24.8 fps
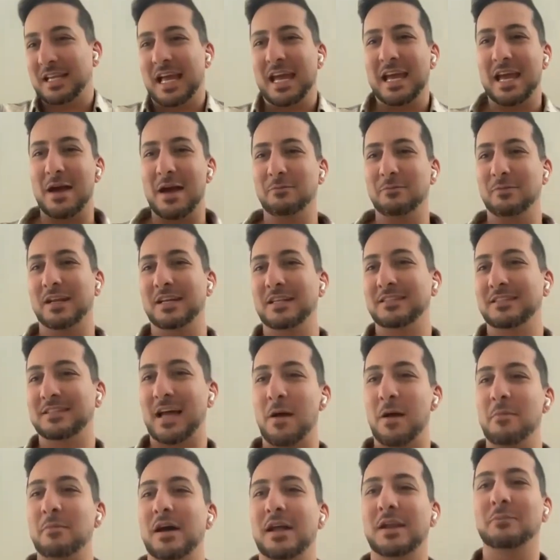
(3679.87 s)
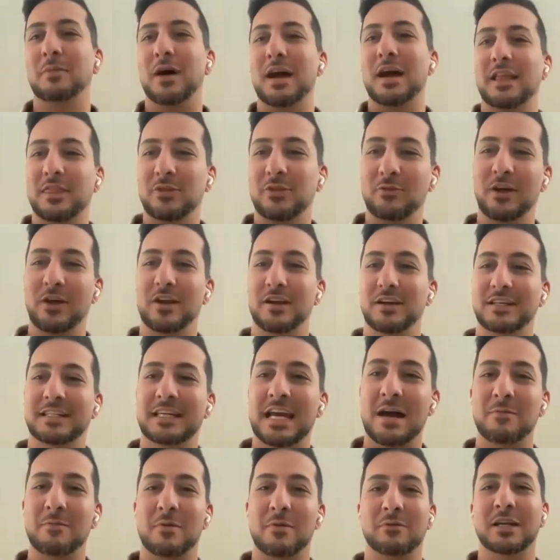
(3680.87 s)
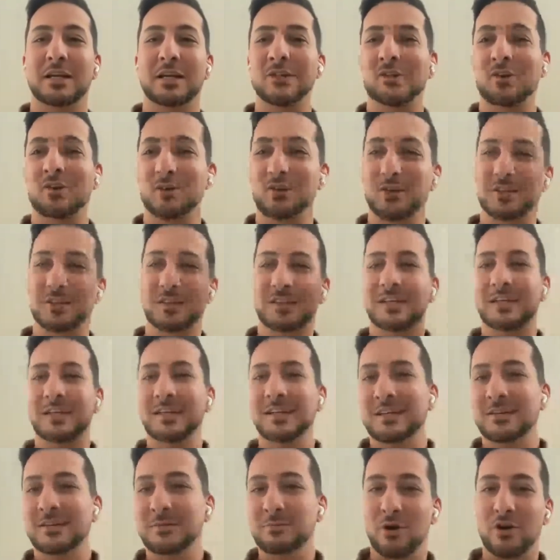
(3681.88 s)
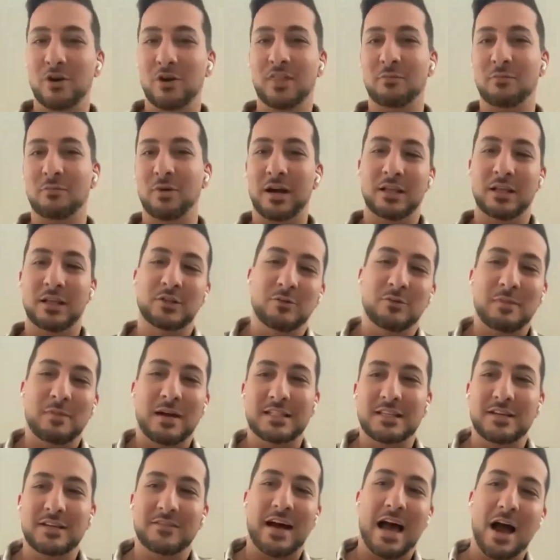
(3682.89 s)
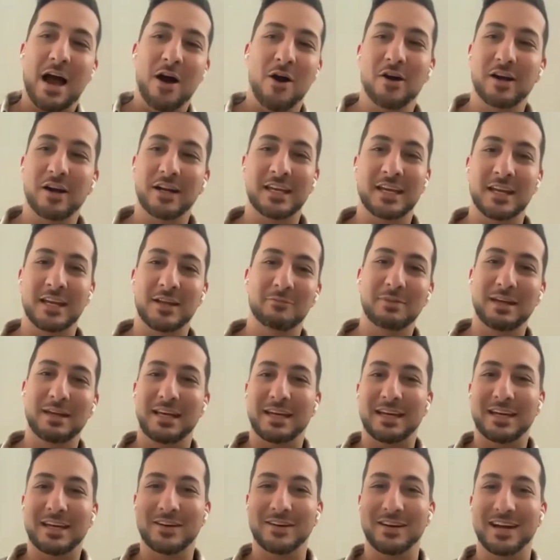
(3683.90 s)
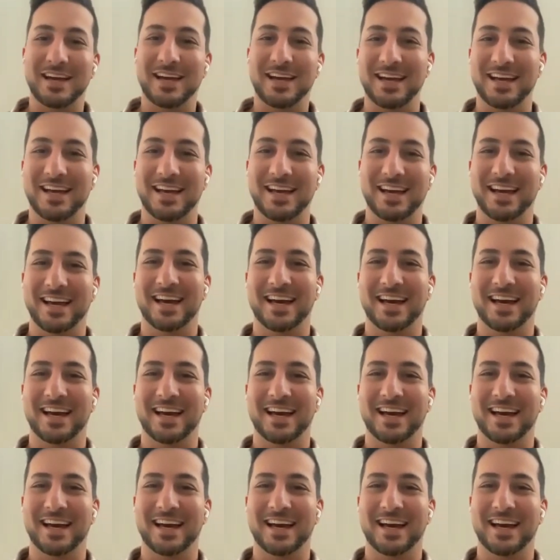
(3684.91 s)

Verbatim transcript: was like, hey, I'm gonna buy a $300 camera. I'm gonna go to a birthday party and do it myself. How hard can it be? Right?